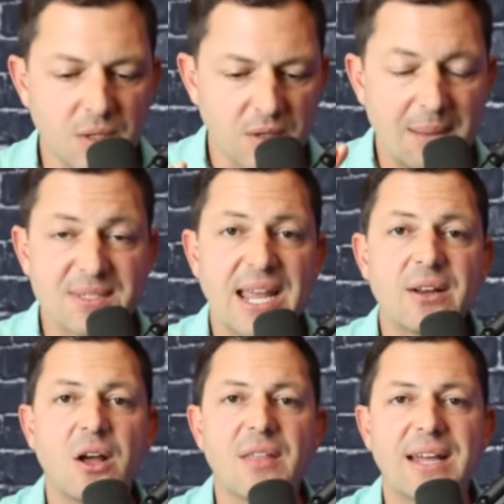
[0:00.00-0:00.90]
I'm
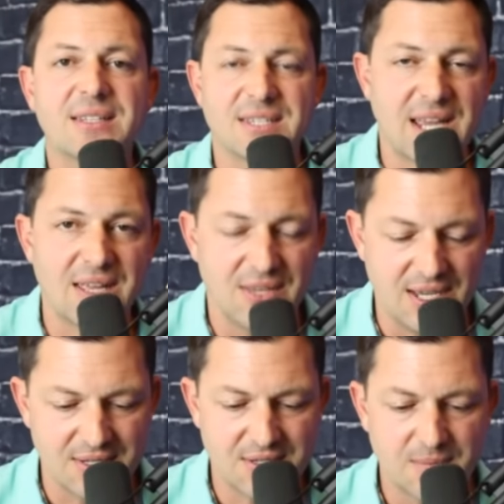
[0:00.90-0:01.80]
saying all that to say
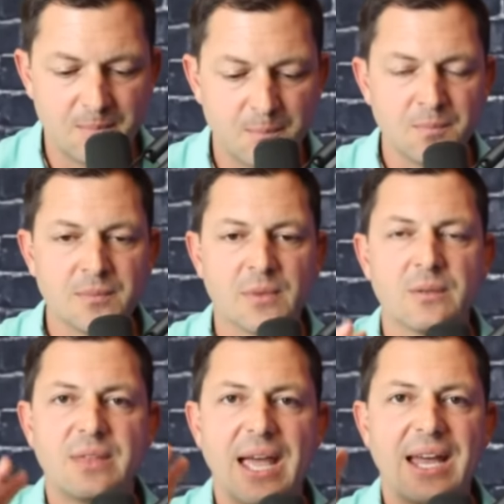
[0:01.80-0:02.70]
this
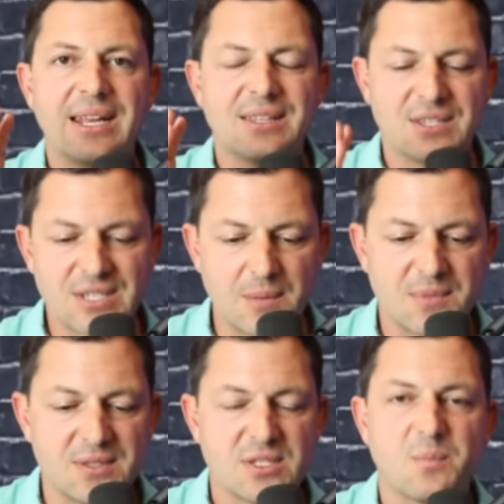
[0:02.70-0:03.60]
that it's
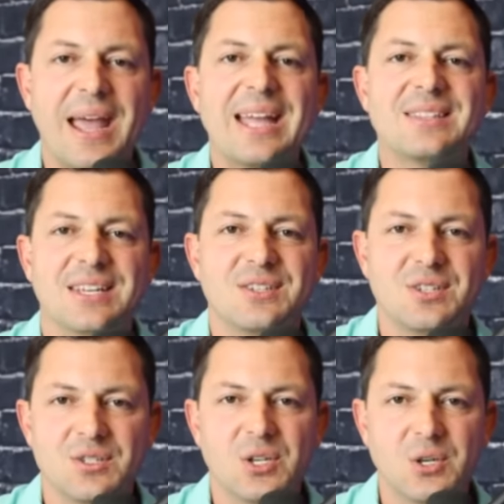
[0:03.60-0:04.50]
something to pay
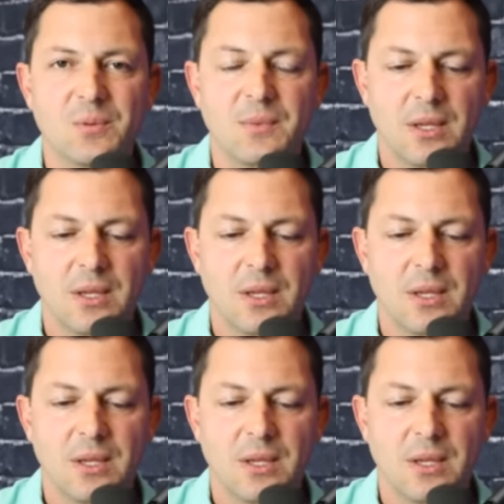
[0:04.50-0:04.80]
attention to.